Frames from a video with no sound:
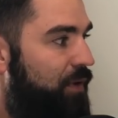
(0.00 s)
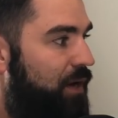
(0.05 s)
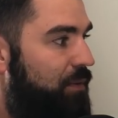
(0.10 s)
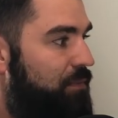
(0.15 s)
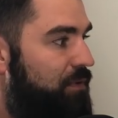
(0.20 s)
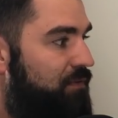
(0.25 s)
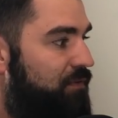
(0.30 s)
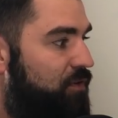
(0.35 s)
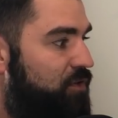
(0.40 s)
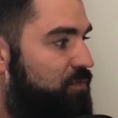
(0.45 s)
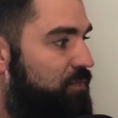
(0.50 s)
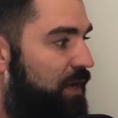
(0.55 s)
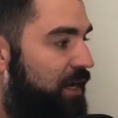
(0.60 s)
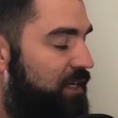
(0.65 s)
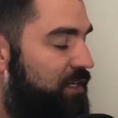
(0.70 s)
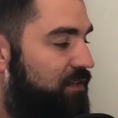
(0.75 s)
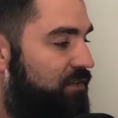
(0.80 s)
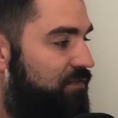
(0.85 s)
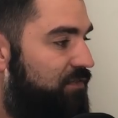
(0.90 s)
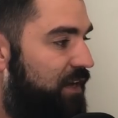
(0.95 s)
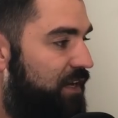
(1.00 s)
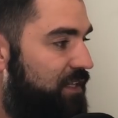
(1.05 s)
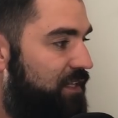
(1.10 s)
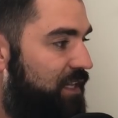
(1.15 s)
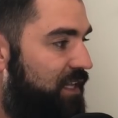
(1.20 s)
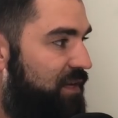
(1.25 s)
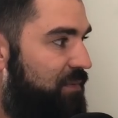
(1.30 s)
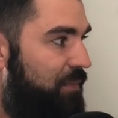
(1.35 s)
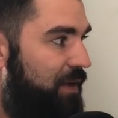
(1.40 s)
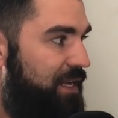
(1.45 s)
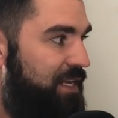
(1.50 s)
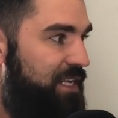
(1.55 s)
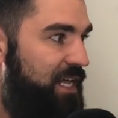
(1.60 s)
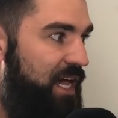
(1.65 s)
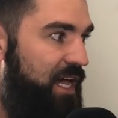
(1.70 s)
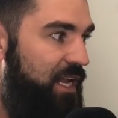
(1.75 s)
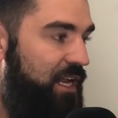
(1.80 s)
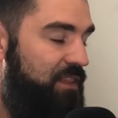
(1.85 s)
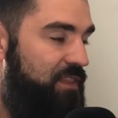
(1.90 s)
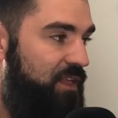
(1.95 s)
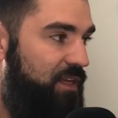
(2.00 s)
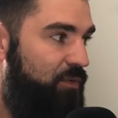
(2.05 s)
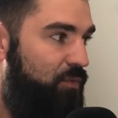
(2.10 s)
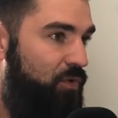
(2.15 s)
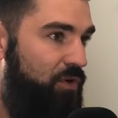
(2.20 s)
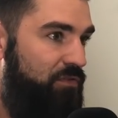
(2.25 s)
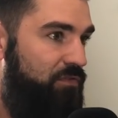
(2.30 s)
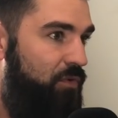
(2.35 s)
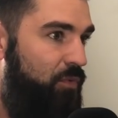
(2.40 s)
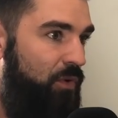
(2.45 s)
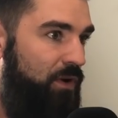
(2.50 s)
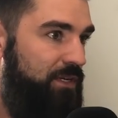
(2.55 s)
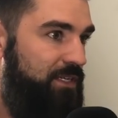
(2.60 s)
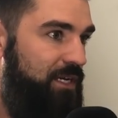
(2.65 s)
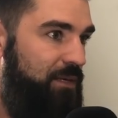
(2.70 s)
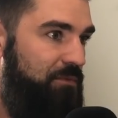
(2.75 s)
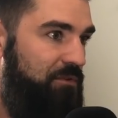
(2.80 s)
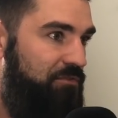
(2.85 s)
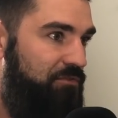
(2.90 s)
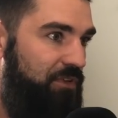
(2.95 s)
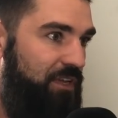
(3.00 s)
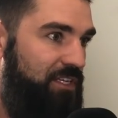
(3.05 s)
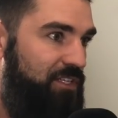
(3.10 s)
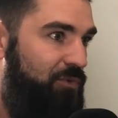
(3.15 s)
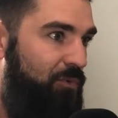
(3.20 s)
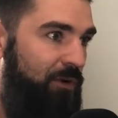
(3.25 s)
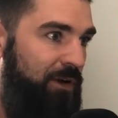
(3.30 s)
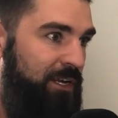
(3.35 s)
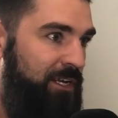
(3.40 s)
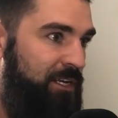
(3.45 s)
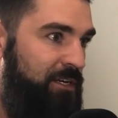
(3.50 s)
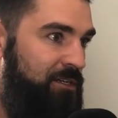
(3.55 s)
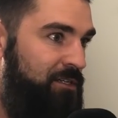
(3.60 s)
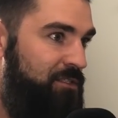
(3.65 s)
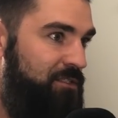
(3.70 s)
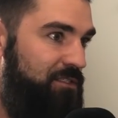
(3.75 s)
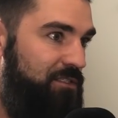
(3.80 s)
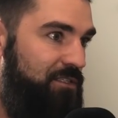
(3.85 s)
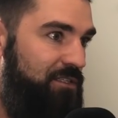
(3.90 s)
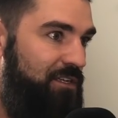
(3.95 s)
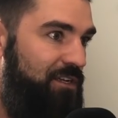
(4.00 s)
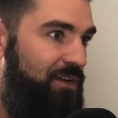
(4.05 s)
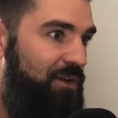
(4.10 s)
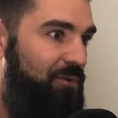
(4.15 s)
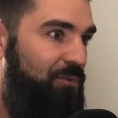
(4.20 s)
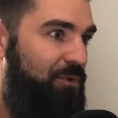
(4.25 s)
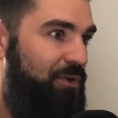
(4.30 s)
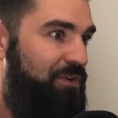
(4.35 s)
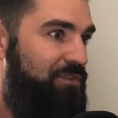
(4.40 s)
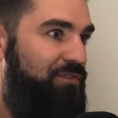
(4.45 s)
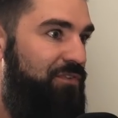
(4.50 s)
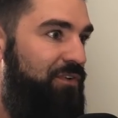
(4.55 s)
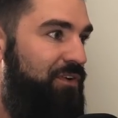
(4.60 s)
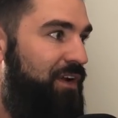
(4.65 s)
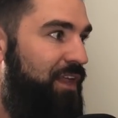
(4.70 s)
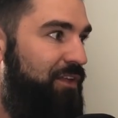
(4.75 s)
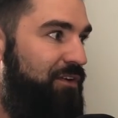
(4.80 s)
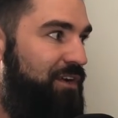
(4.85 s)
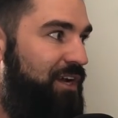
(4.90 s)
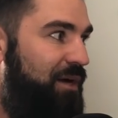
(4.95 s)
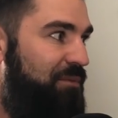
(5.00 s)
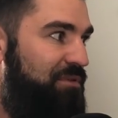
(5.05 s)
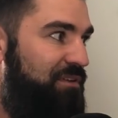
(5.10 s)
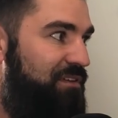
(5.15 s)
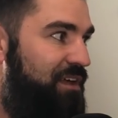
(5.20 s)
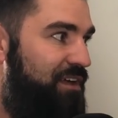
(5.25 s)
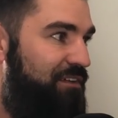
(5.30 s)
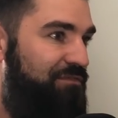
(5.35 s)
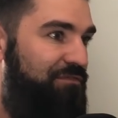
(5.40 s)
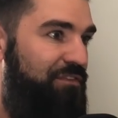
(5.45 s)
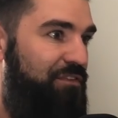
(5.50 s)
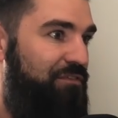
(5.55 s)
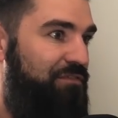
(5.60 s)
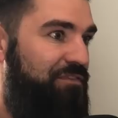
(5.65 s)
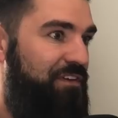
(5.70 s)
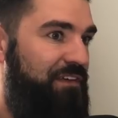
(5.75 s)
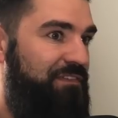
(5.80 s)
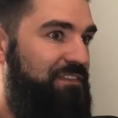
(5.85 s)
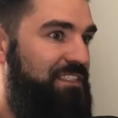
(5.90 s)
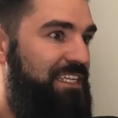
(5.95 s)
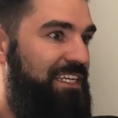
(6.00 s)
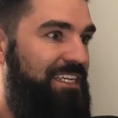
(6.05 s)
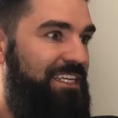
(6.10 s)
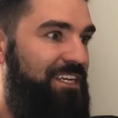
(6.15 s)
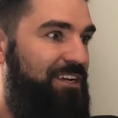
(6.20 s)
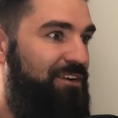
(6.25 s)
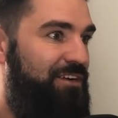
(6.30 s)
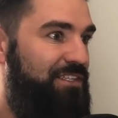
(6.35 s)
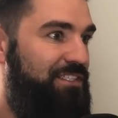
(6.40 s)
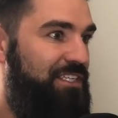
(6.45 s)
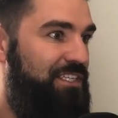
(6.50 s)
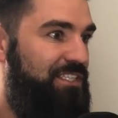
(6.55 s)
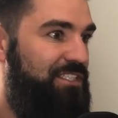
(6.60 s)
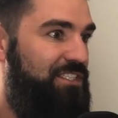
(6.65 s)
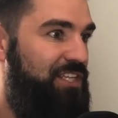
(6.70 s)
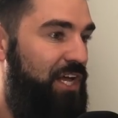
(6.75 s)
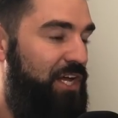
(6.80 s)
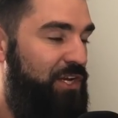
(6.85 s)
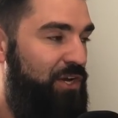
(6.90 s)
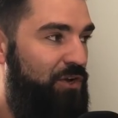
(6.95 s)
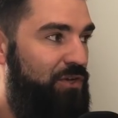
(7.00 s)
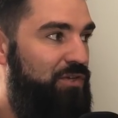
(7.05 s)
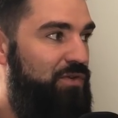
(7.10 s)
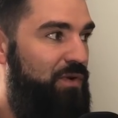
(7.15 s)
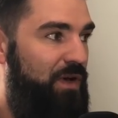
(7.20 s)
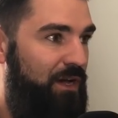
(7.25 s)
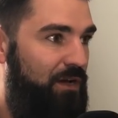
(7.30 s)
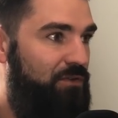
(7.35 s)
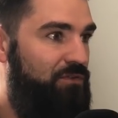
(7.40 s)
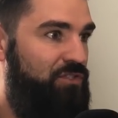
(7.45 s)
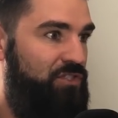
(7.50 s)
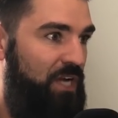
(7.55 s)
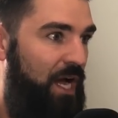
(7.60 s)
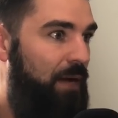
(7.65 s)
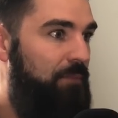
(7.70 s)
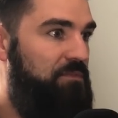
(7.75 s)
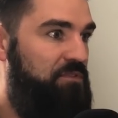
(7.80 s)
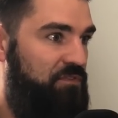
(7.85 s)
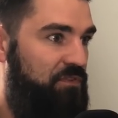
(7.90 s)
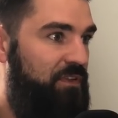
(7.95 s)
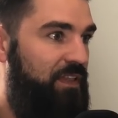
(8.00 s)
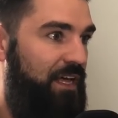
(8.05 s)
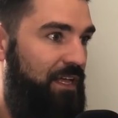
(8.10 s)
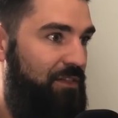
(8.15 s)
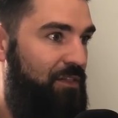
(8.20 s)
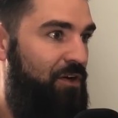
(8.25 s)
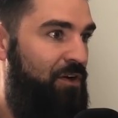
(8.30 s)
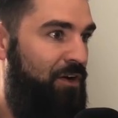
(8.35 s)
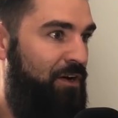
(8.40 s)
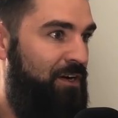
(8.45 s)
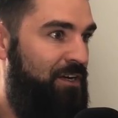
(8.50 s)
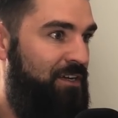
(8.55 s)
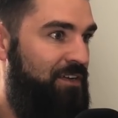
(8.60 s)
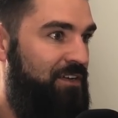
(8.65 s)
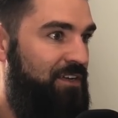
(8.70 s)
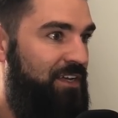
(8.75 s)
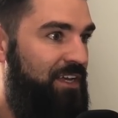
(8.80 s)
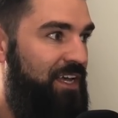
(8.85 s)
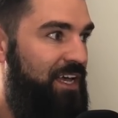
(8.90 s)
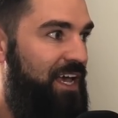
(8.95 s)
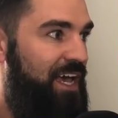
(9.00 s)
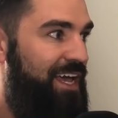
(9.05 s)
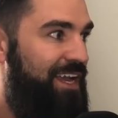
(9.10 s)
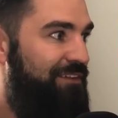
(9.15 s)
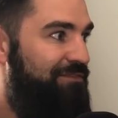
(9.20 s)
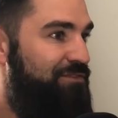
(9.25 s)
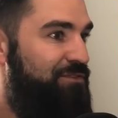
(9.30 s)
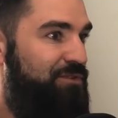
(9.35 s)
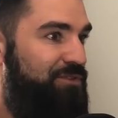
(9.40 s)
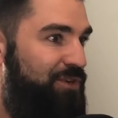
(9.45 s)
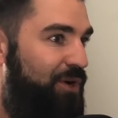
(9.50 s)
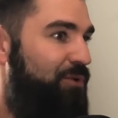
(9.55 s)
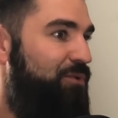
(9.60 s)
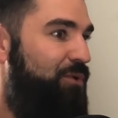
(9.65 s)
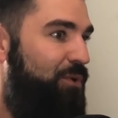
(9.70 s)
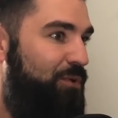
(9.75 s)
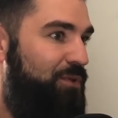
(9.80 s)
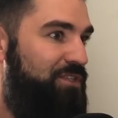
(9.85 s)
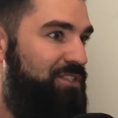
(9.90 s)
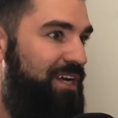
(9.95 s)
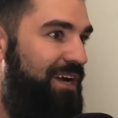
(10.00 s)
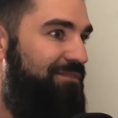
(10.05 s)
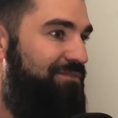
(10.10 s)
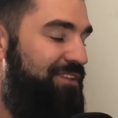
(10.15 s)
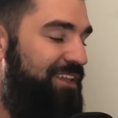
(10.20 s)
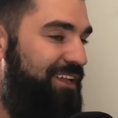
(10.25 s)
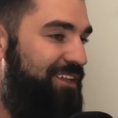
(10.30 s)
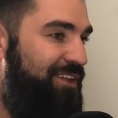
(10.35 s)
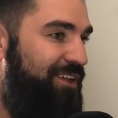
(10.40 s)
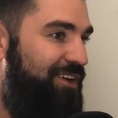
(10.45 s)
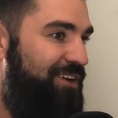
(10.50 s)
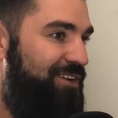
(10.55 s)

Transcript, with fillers: It yeah. probably even goes back to the fact that like my dad, I think worked for one company for like twenty years, oh, worked yeah. for another company like for fifteen years. And it's like, no, you held jobs for that long. Yeah. And if you don't hold a job for that